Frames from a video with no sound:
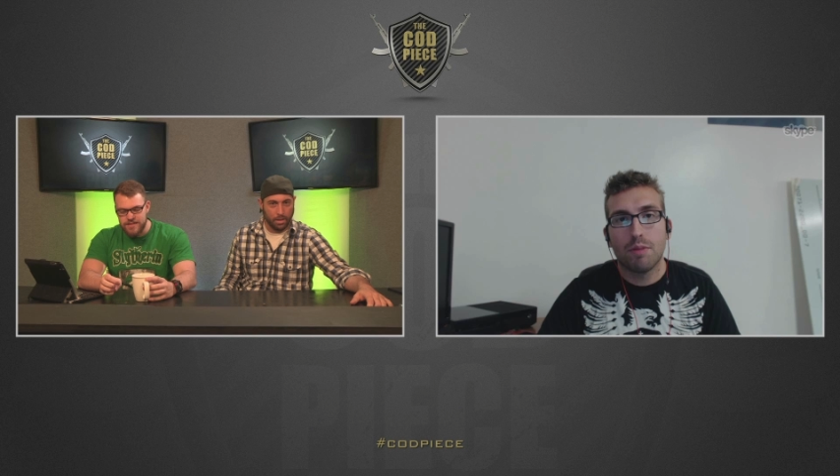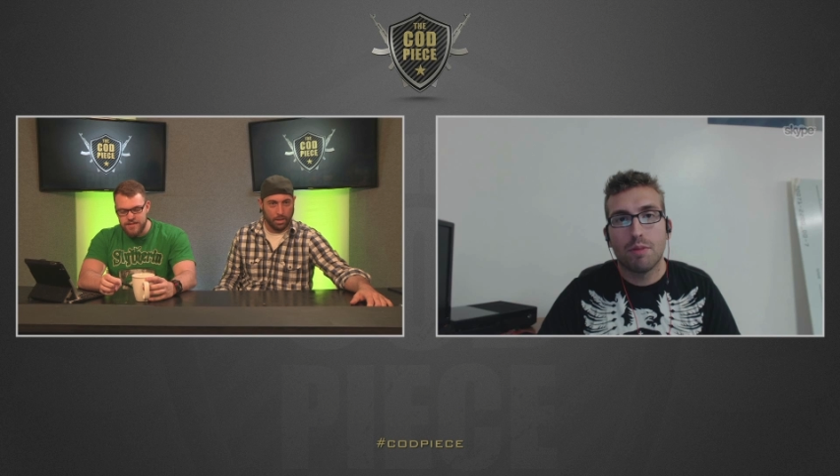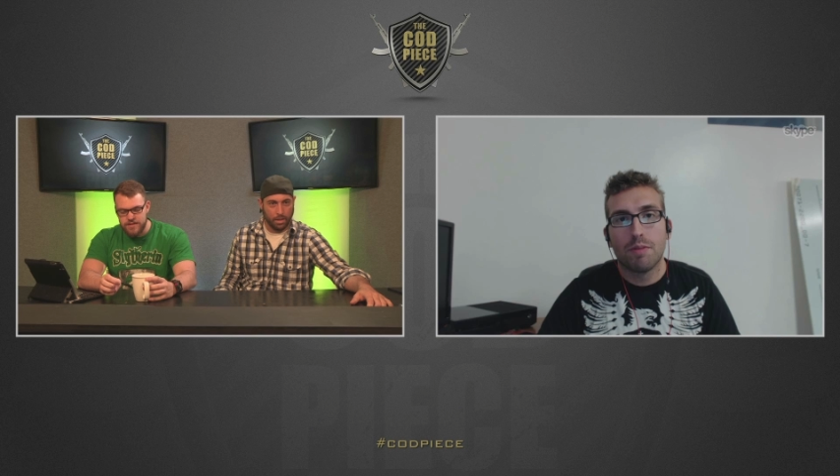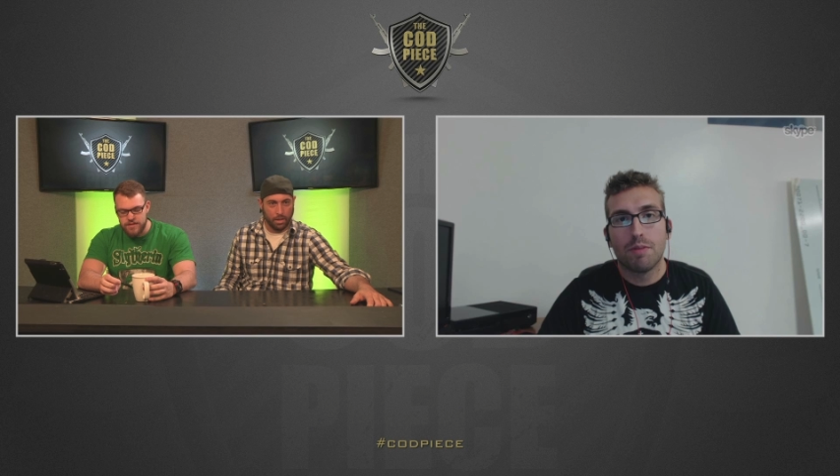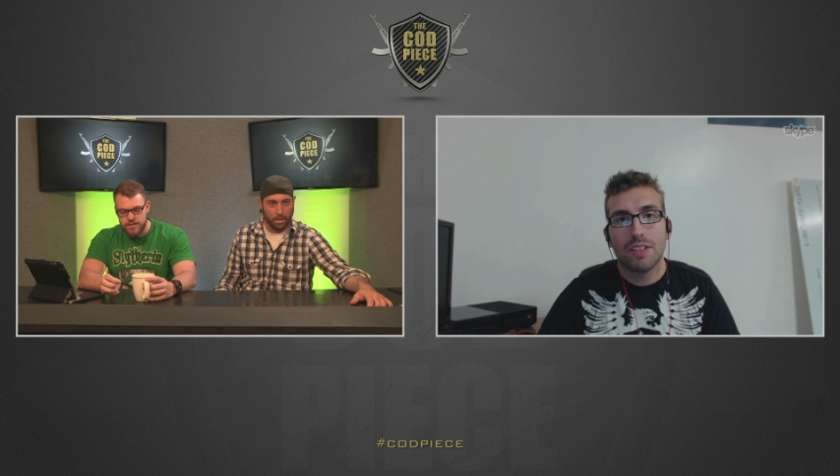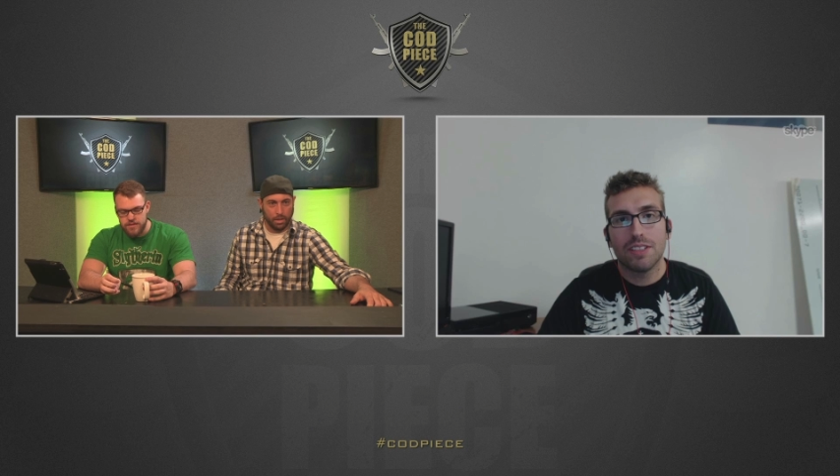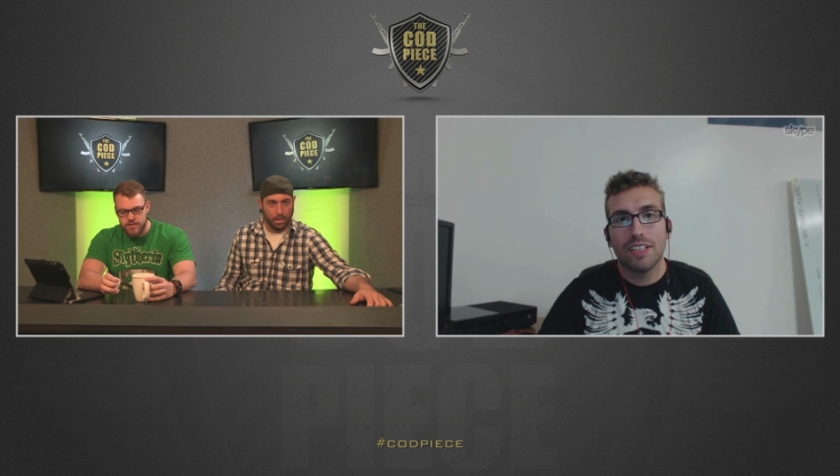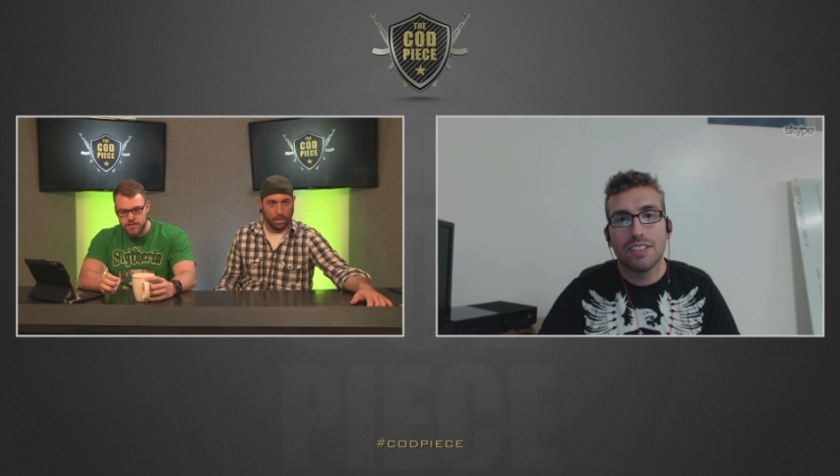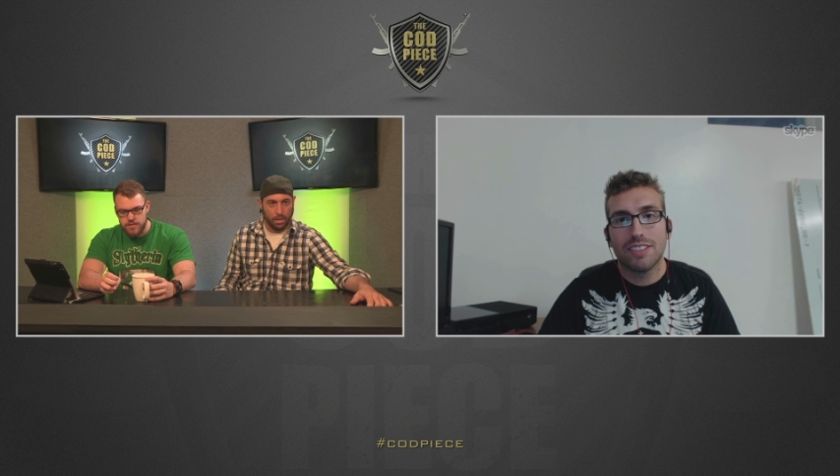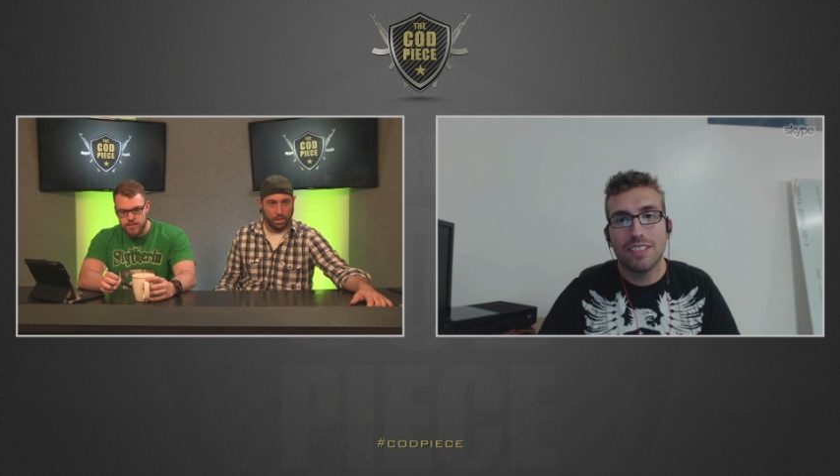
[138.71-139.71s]
for the league in
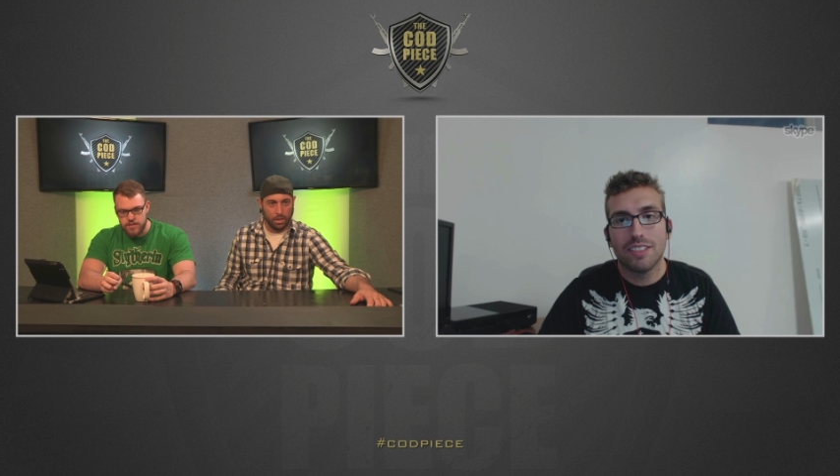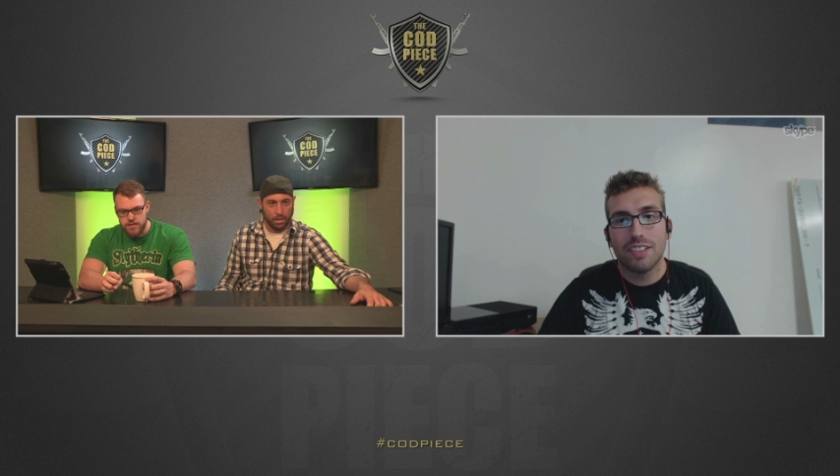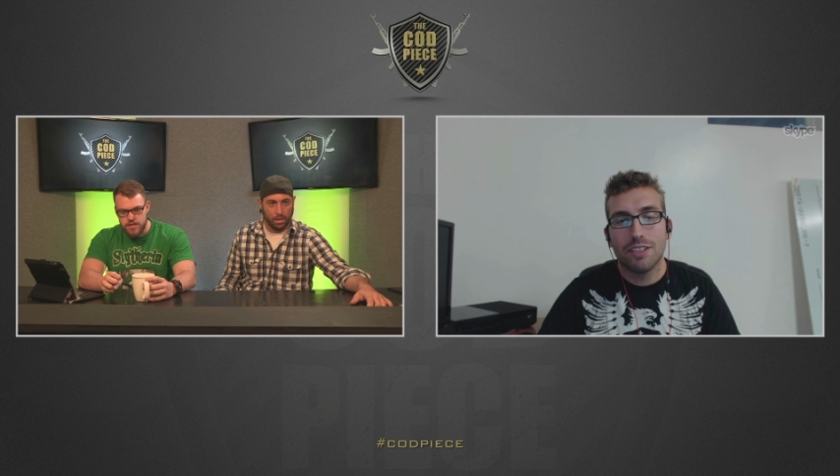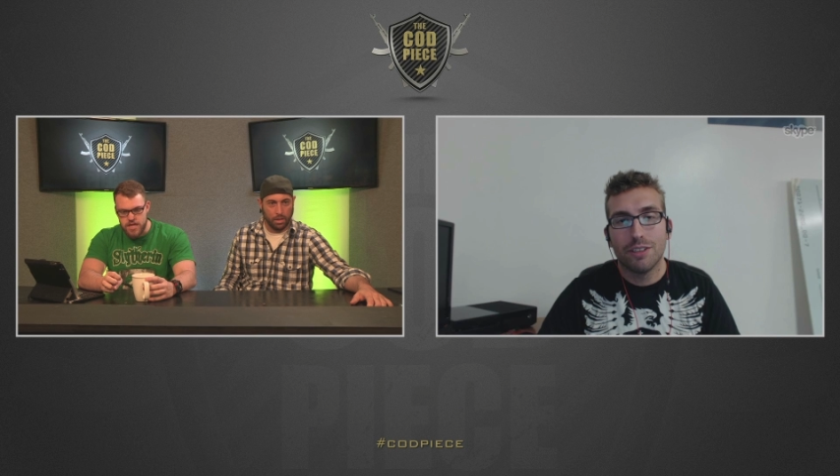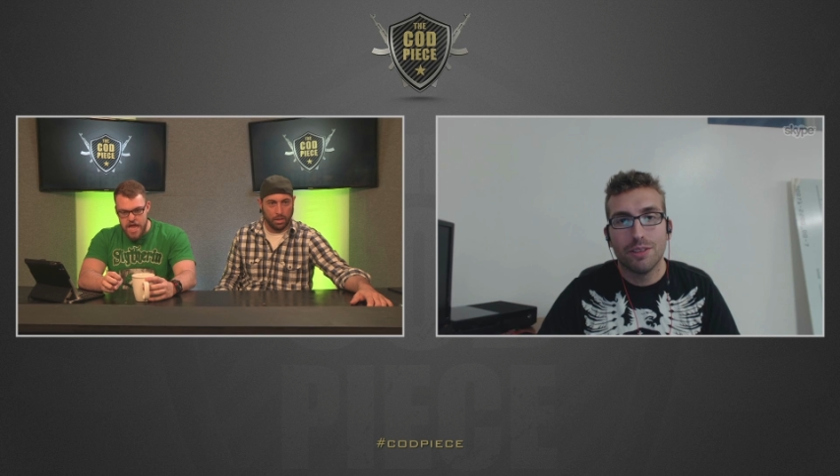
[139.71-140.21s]
season two?